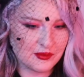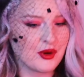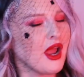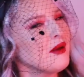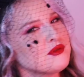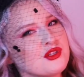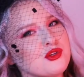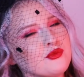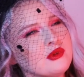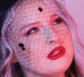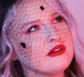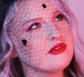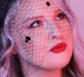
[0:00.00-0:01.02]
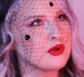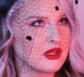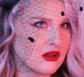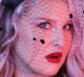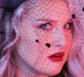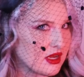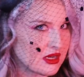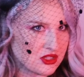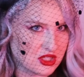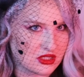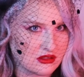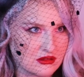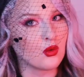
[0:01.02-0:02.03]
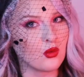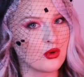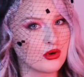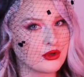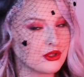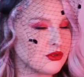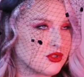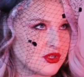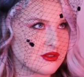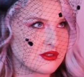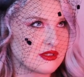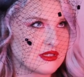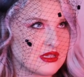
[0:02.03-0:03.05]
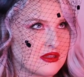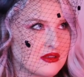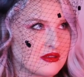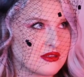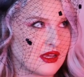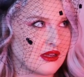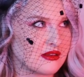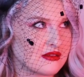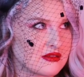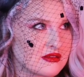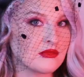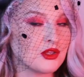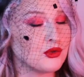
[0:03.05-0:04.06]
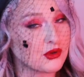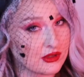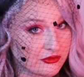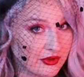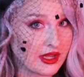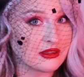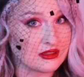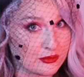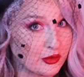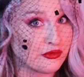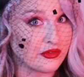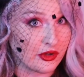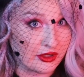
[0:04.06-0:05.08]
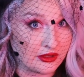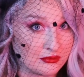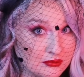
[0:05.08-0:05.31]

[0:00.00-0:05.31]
Perhaps you believe in reincarnation, or you just see this as you can finally move on.